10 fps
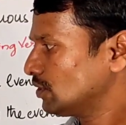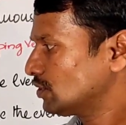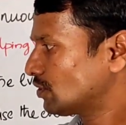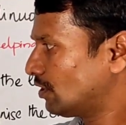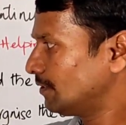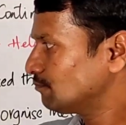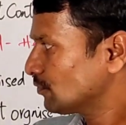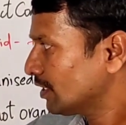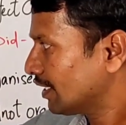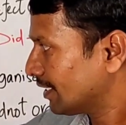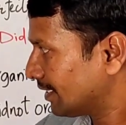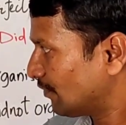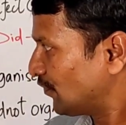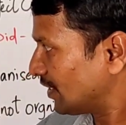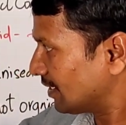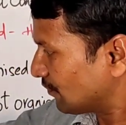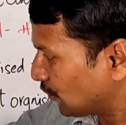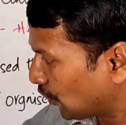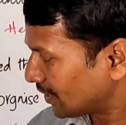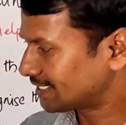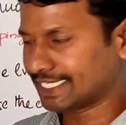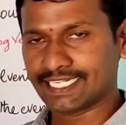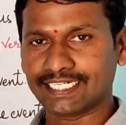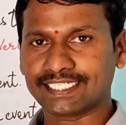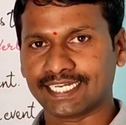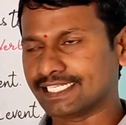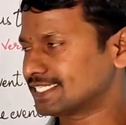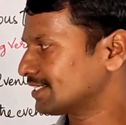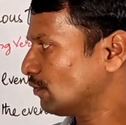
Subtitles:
So in the four sentences,